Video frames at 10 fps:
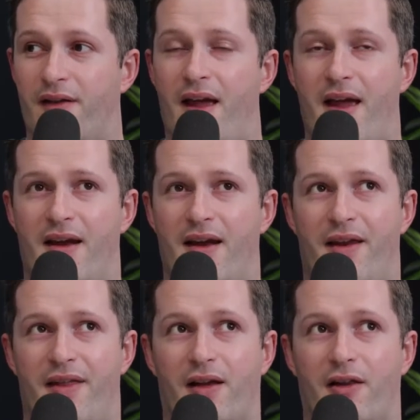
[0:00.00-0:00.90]
think that, and I
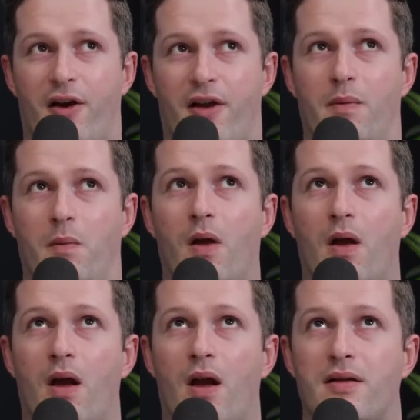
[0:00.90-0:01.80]
think a lot of them
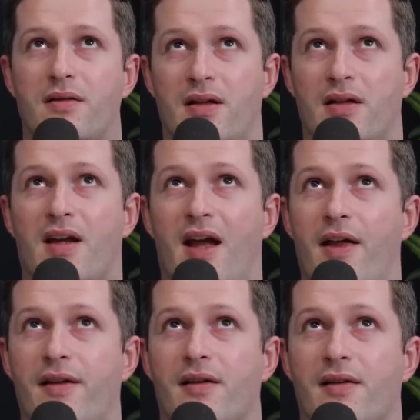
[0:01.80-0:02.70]
did
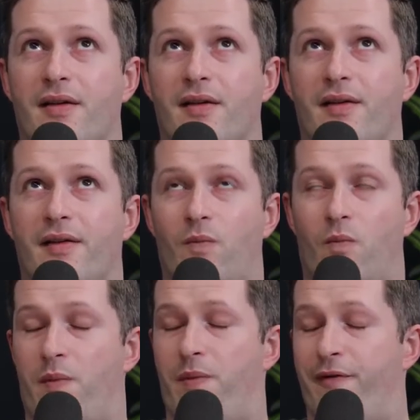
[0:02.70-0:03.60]
cut
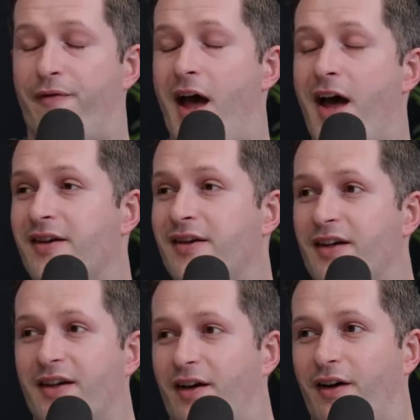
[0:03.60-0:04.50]
the fat
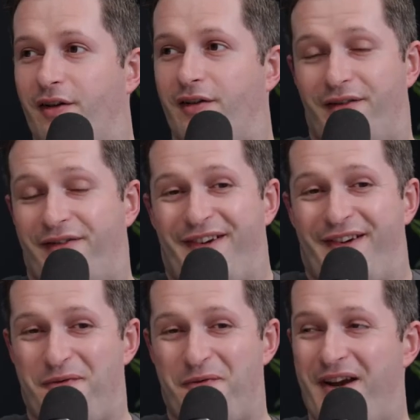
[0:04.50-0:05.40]

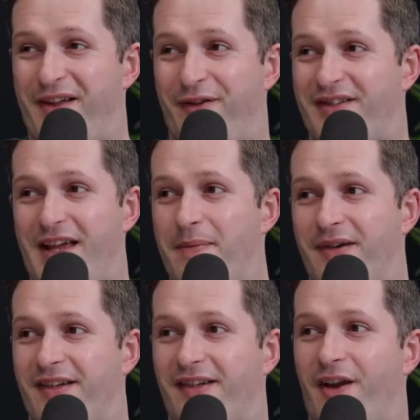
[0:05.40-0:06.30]
of when it first
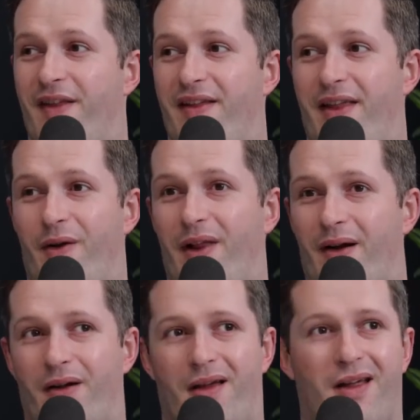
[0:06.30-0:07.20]
happened, and they were
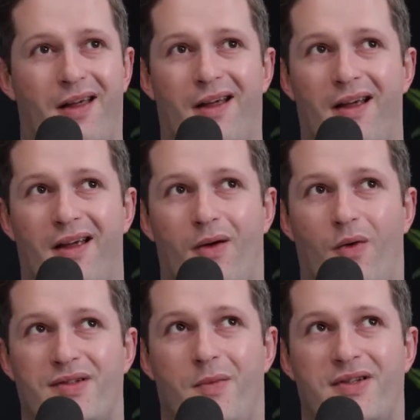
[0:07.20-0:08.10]
like,
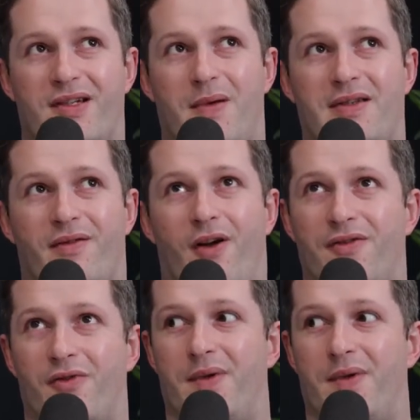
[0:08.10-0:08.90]
"What's the most expensive cost for